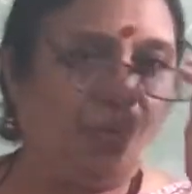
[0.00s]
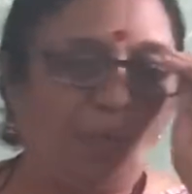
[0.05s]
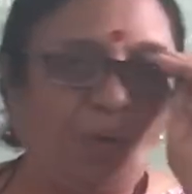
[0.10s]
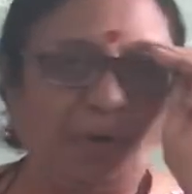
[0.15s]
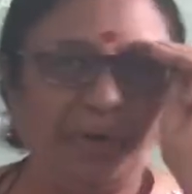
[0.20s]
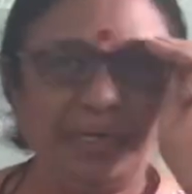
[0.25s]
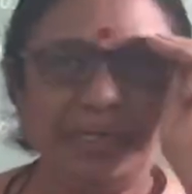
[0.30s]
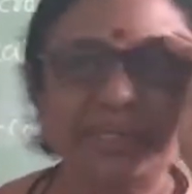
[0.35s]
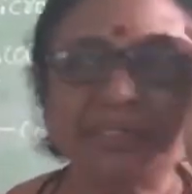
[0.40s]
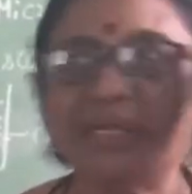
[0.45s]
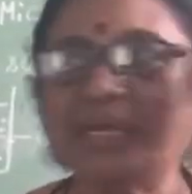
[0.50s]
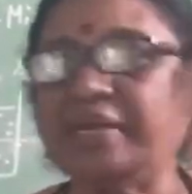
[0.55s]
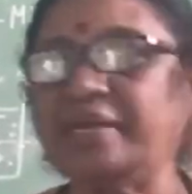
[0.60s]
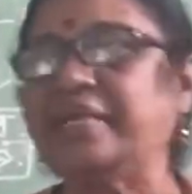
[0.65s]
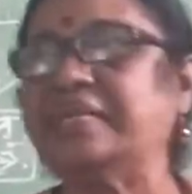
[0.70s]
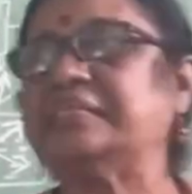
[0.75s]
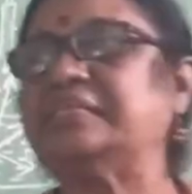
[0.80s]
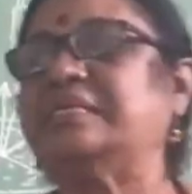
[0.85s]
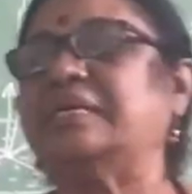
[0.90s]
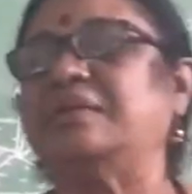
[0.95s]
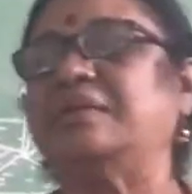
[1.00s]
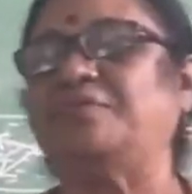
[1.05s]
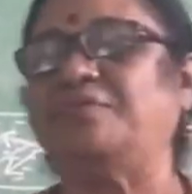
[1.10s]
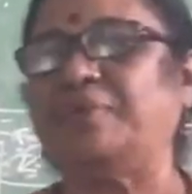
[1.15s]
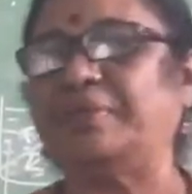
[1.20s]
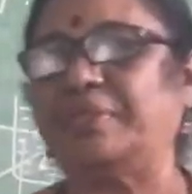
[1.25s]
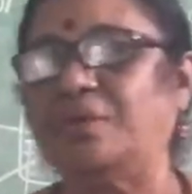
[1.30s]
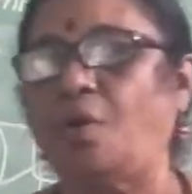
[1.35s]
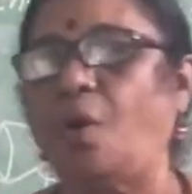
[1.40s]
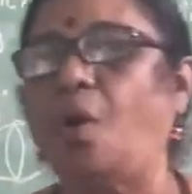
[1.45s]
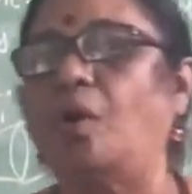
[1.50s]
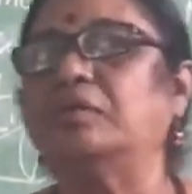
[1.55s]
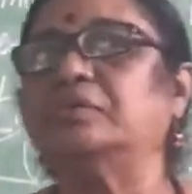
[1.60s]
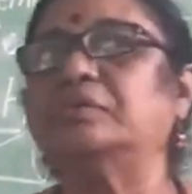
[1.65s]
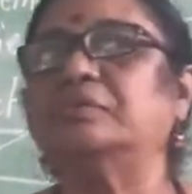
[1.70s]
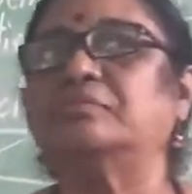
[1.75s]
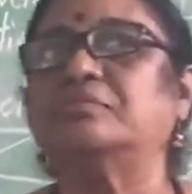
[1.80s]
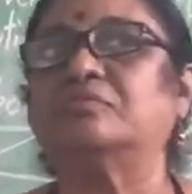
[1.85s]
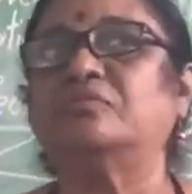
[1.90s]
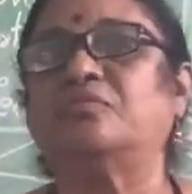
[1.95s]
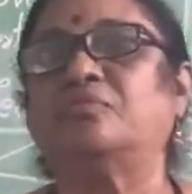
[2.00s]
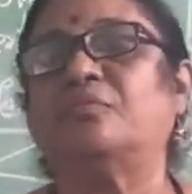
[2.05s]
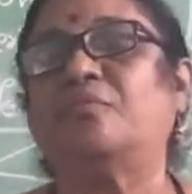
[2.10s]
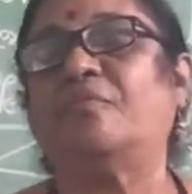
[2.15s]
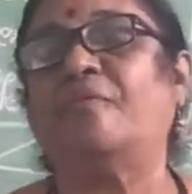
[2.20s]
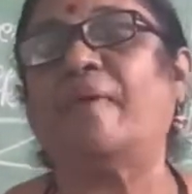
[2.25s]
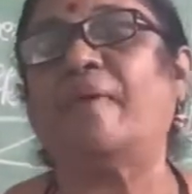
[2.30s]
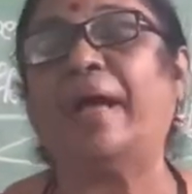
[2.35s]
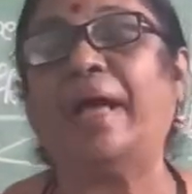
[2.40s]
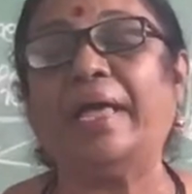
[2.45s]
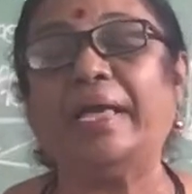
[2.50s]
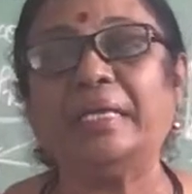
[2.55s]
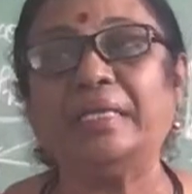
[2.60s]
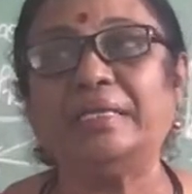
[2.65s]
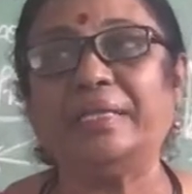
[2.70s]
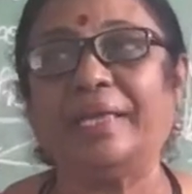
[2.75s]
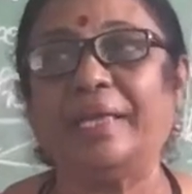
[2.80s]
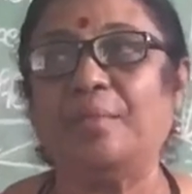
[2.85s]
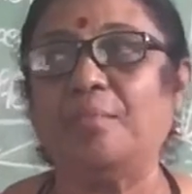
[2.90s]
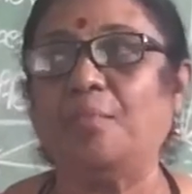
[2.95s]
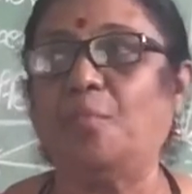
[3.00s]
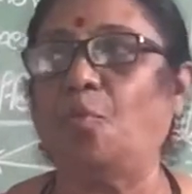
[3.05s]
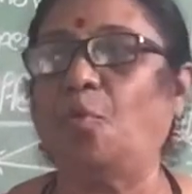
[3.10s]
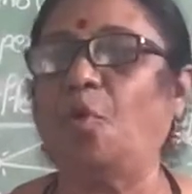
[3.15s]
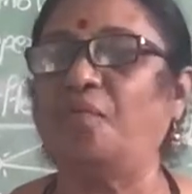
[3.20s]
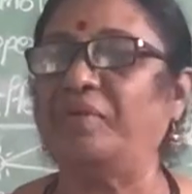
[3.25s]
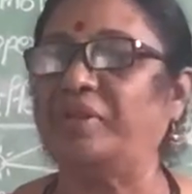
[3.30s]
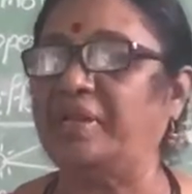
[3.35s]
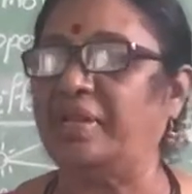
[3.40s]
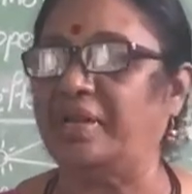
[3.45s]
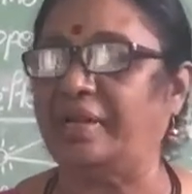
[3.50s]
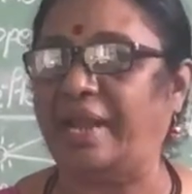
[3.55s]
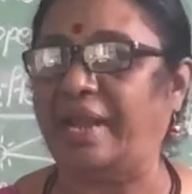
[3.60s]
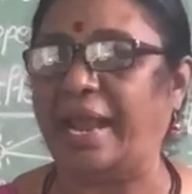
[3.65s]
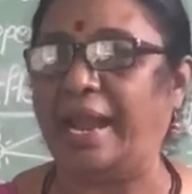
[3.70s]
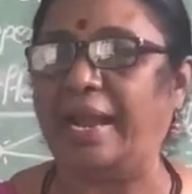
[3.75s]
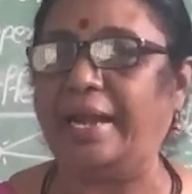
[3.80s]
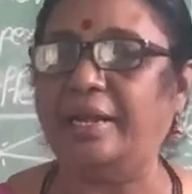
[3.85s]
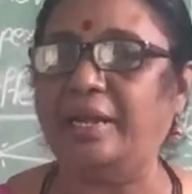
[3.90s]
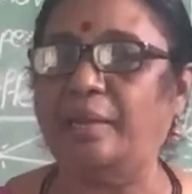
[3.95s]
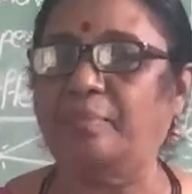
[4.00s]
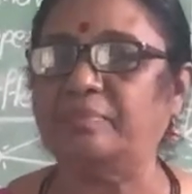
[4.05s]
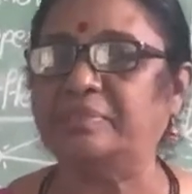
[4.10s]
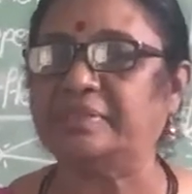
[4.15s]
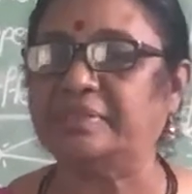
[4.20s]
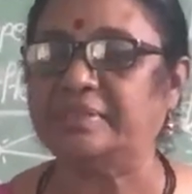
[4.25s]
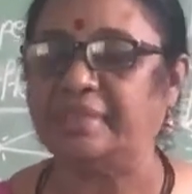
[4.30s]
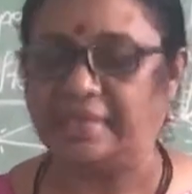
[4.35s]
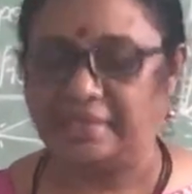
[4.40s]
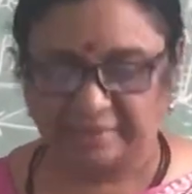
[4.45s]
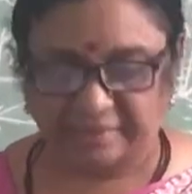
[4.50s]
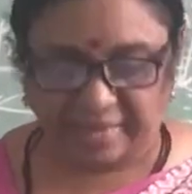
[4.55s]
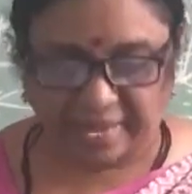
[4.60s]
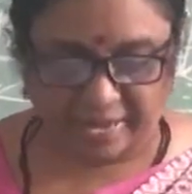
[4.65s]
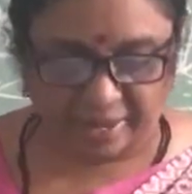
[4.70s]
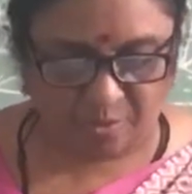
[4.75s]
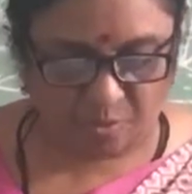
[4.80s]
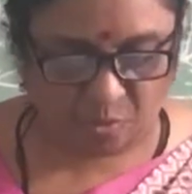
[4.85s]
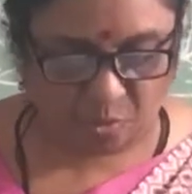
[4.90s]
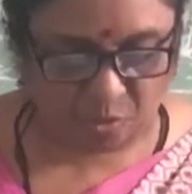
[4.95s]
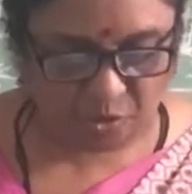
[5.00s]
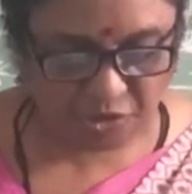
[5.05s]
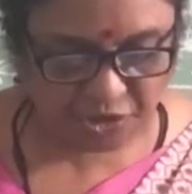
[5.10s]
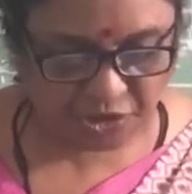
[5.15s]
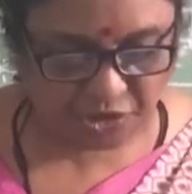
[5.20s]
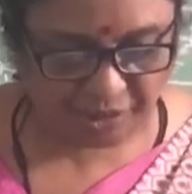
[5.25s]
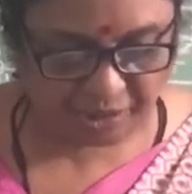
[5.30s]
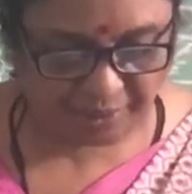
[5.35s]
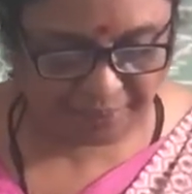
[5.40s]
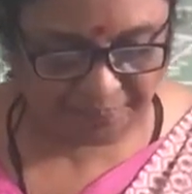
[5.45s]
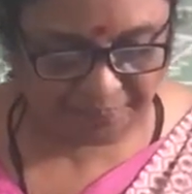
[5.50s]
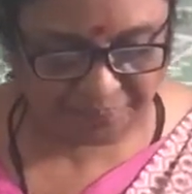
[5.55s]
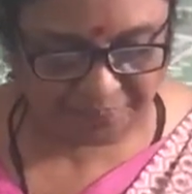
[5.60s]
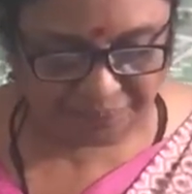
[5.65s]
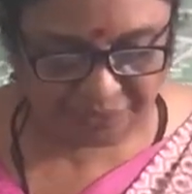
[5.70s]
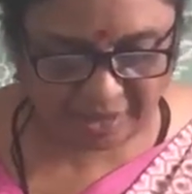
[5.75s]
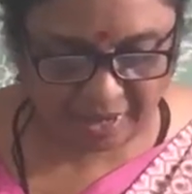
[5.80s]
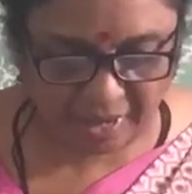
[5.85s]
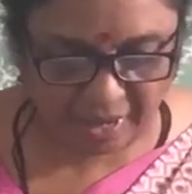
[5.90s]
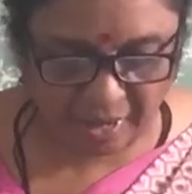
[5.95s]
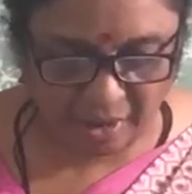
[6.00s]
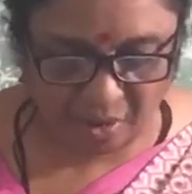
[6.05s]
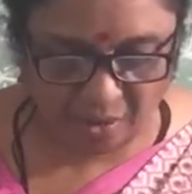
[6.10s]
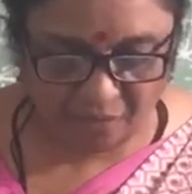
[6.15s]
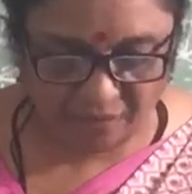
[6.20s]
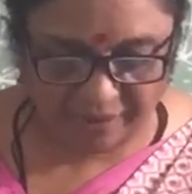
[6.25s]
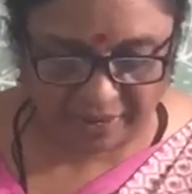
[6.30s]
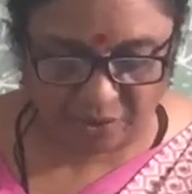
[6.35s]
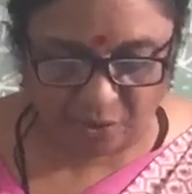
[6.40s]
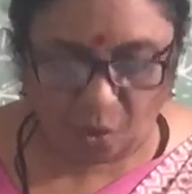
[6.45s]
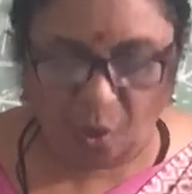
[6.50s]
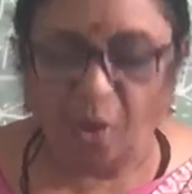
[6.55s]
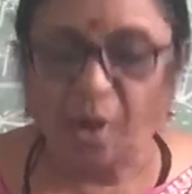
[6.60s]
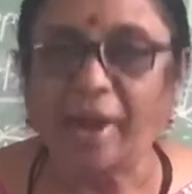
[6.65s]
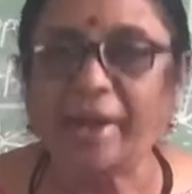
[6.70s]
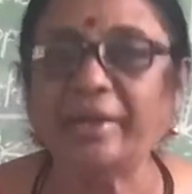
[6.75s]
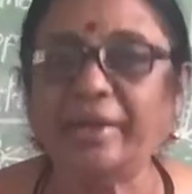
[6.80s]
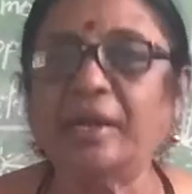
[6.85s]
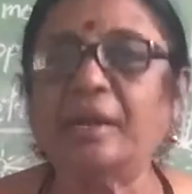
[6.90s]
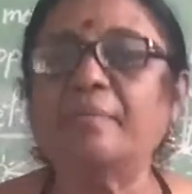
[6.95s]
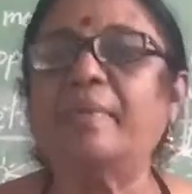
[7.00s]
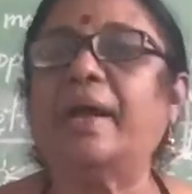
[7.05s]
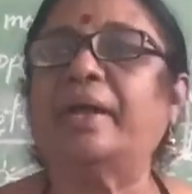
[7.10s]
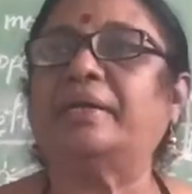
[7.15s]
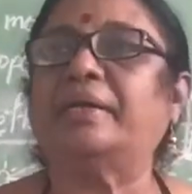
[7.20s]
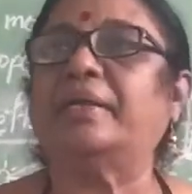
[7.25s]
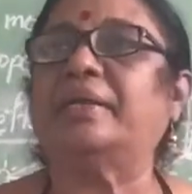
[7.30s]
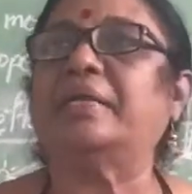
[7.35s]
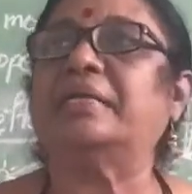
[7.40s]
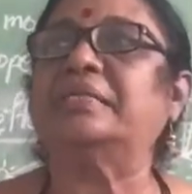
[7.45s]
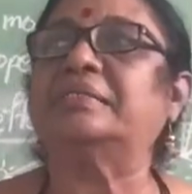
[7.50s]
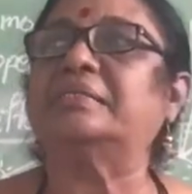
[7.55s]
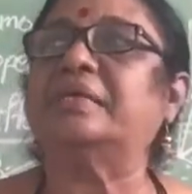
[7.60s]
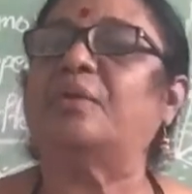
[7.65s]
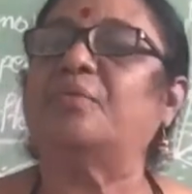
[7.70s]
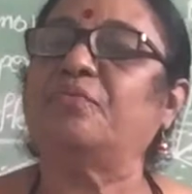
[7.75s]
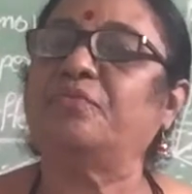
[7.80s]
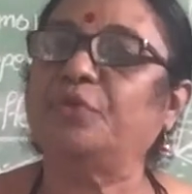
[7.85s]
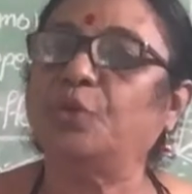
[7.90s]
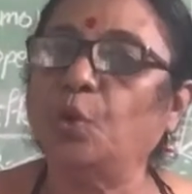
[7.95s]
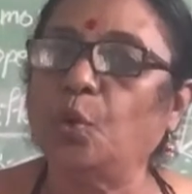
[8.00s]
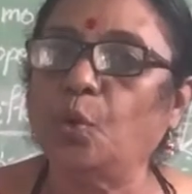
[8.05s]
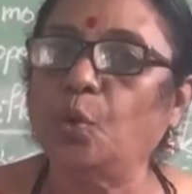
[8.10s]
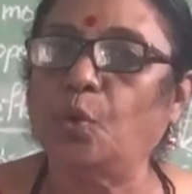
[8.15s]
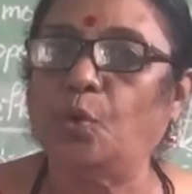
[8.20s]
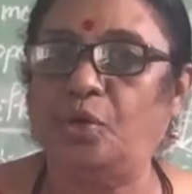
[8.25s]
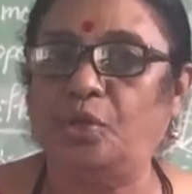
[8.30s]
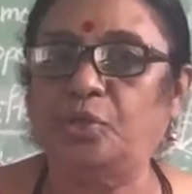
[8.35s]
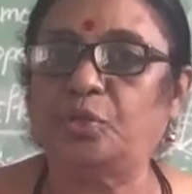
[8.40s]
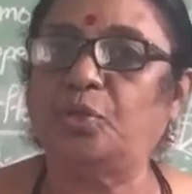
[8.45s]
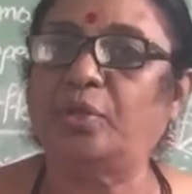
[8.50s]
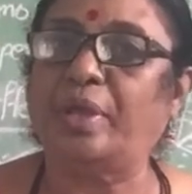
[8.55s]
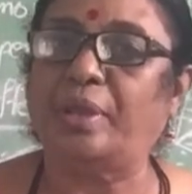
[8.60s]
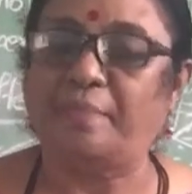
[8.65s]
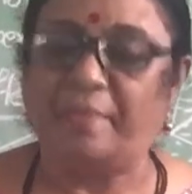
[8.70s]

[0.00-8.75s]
what is the reason for the cause why they move in a random zigzag motion? When colloidal particles are viewed through a